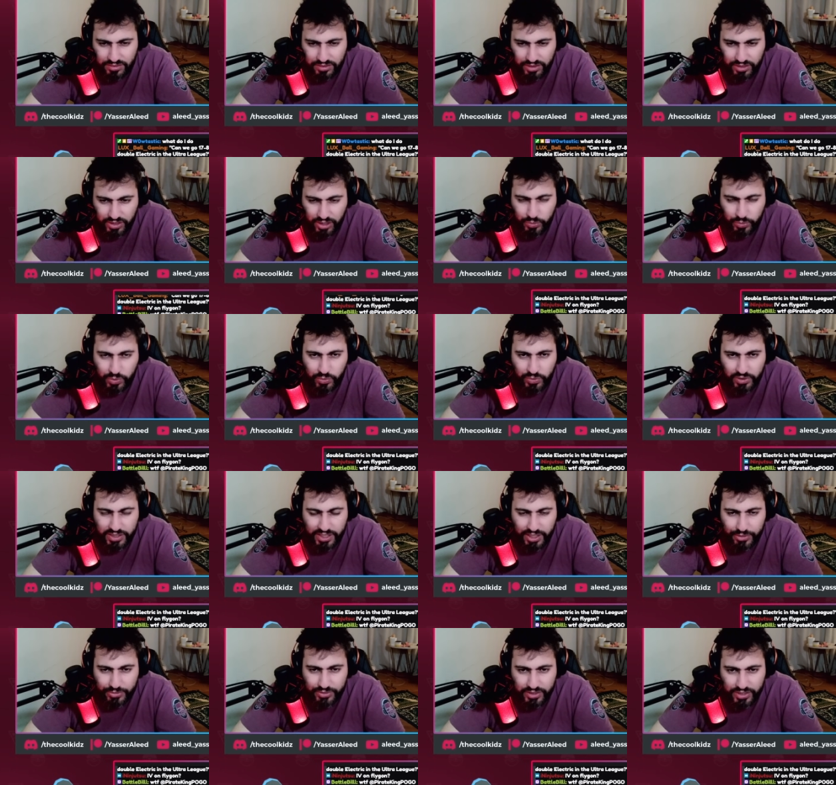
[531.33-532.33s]
Okay, we will
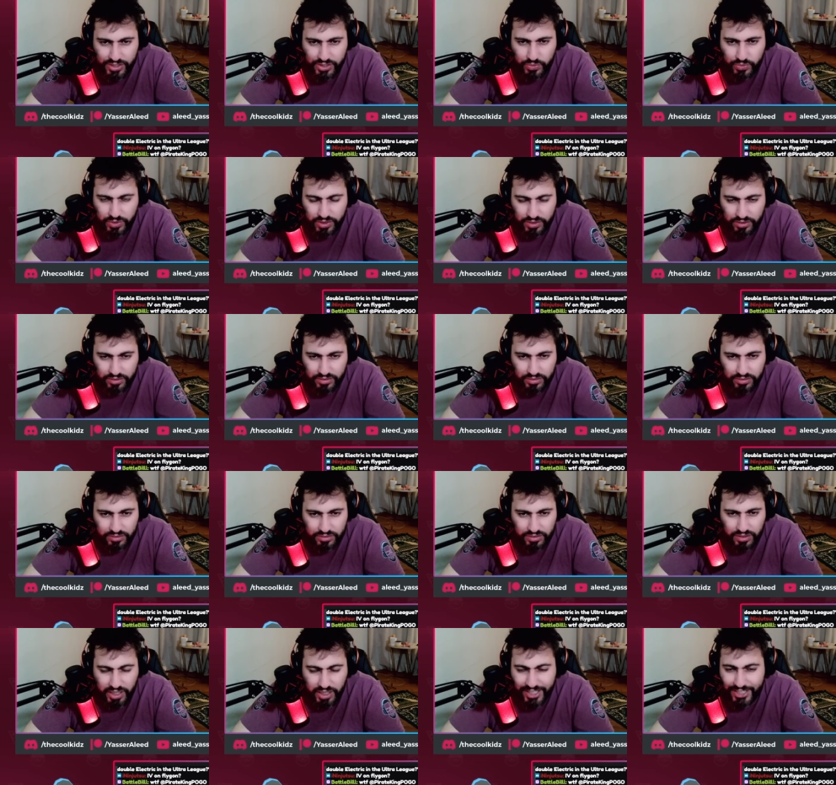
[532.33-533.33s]
count next one.
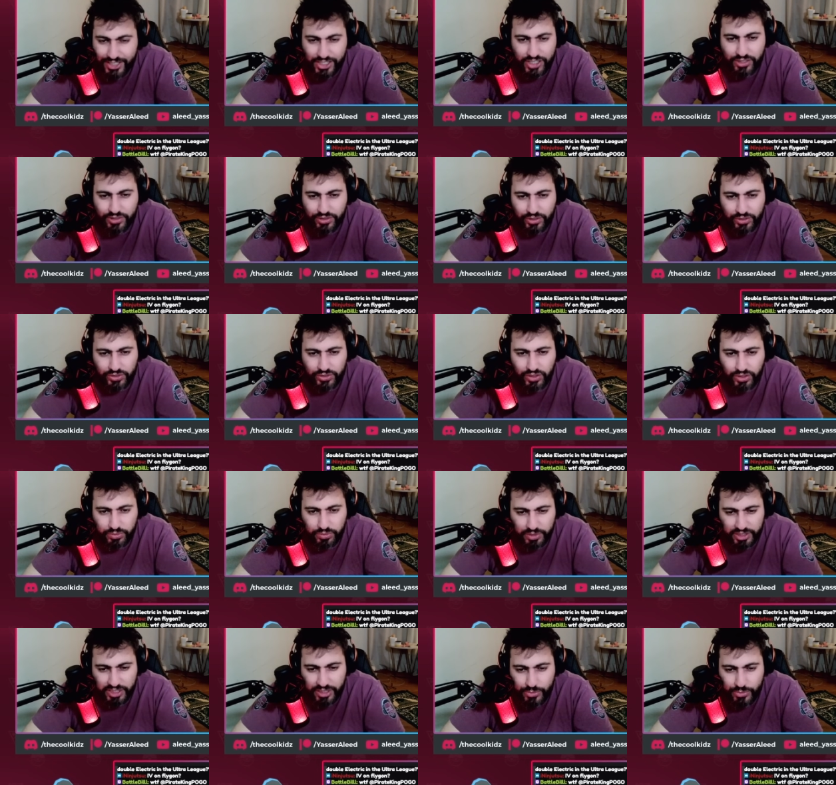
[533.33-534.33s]
I actually don't know,
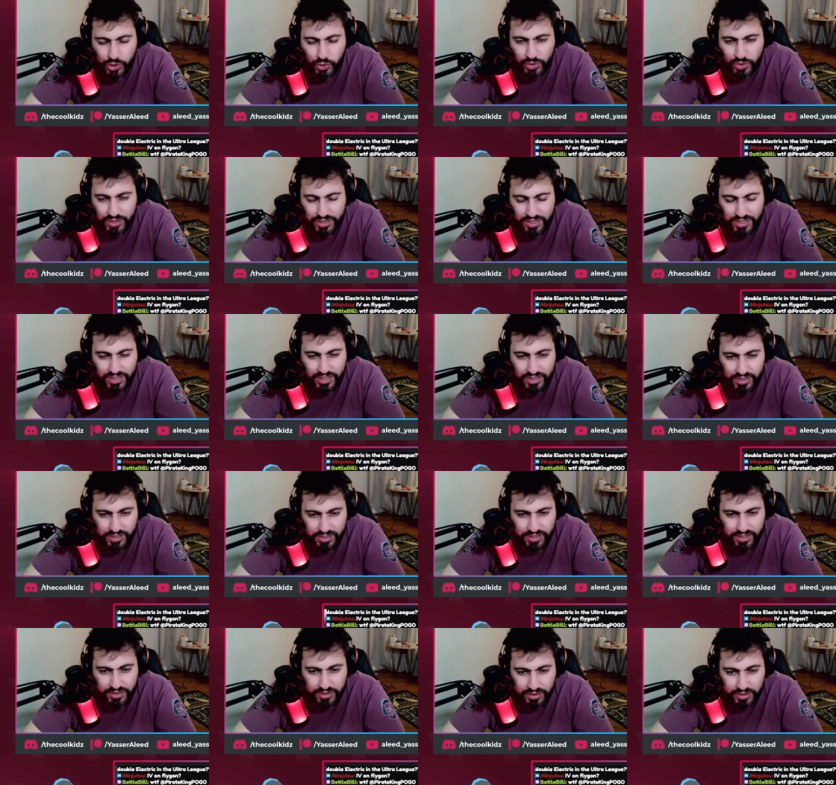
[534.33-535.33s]
but I'm sure it's
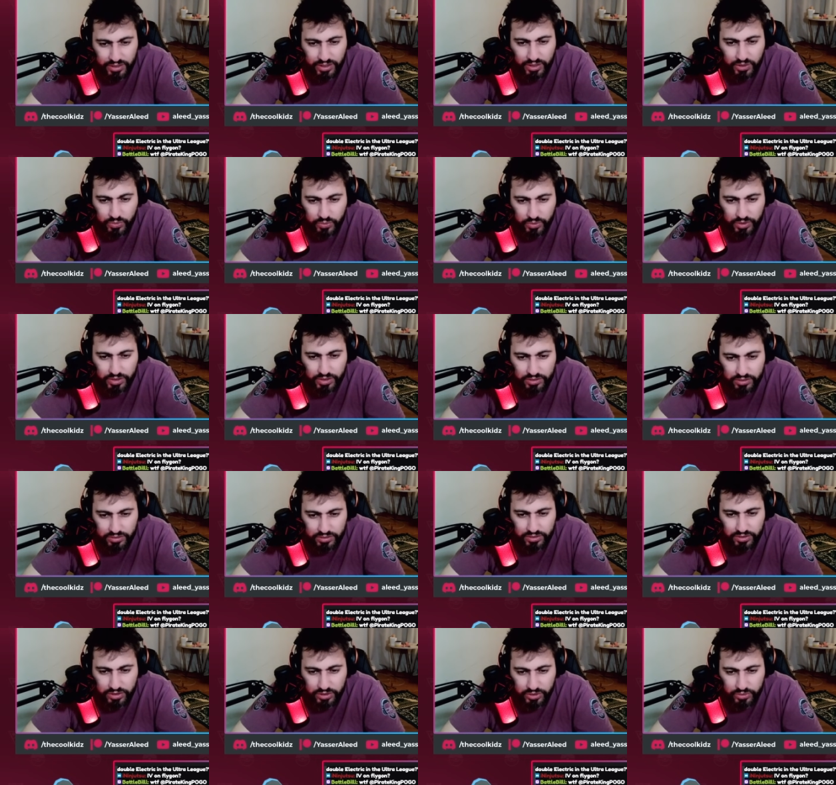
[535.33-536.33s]
6. 1,
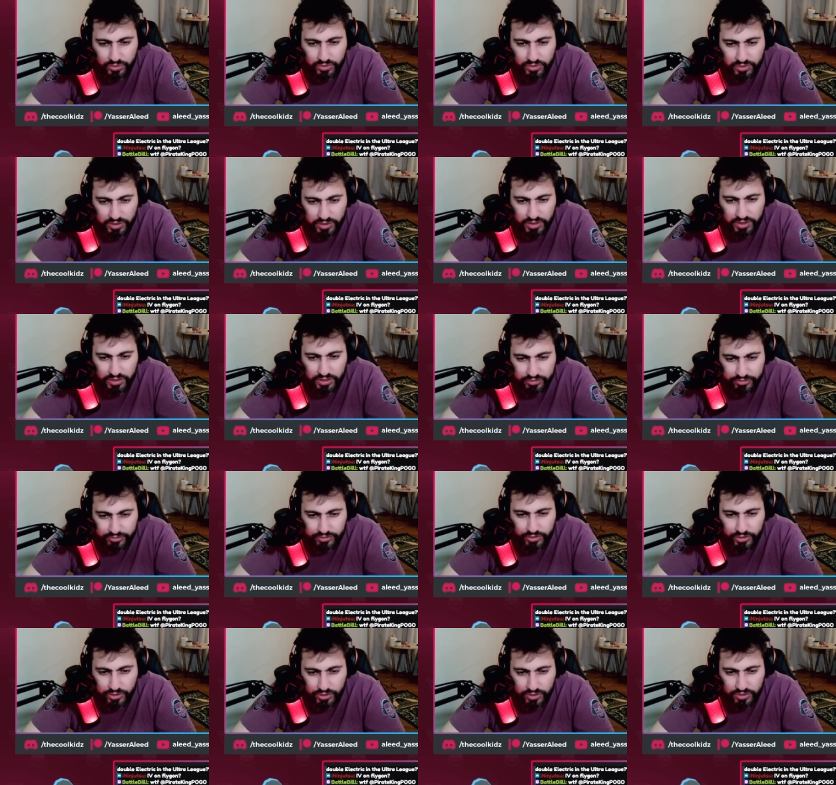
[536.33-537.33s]
2, 3,
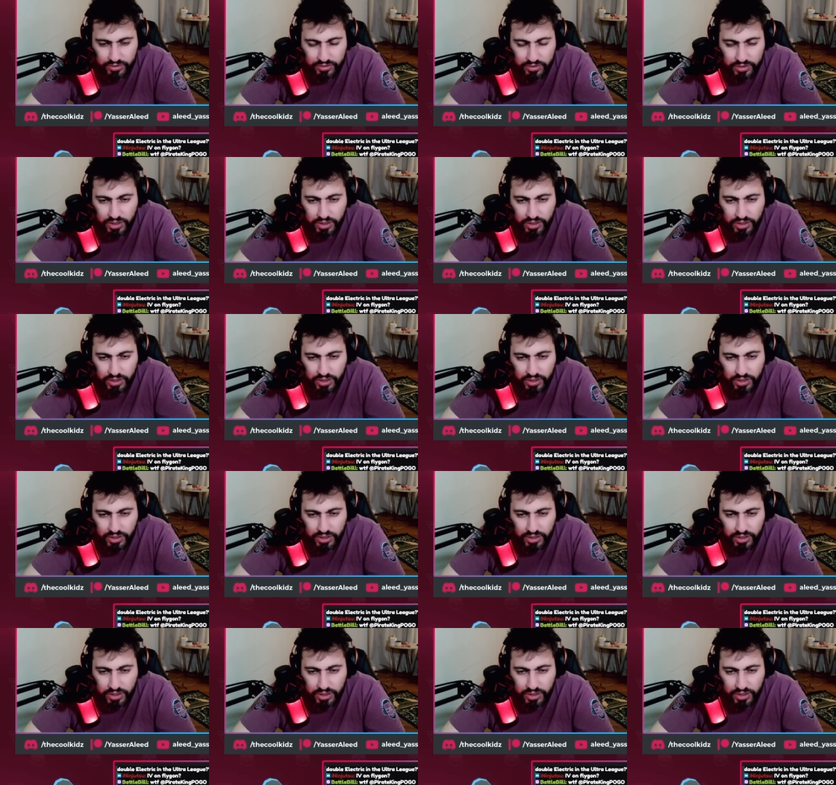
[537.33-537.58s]
4.